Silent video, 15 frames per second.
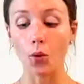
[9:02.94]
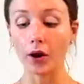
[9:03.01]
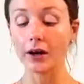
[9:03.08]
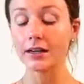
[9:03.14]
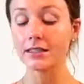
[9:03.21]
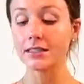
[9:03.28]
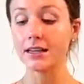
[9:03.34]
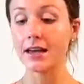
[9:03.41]
we're
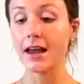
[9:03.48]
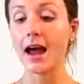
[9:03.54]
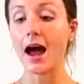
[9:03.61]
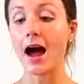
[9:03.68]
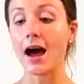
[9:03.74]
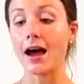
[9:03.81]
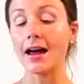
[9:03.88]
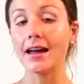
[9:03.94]
gonna see,
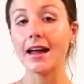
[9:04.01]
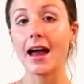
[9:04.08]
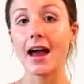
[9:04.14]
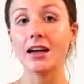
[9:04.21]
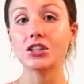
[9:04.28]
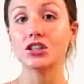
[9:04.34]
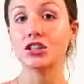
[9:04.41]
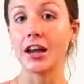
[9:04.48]
I
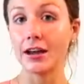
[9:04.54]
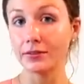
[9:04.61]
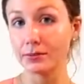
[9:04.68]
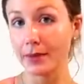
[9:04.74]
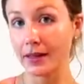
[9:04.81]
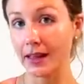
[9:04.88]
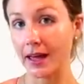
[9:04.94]
shaved my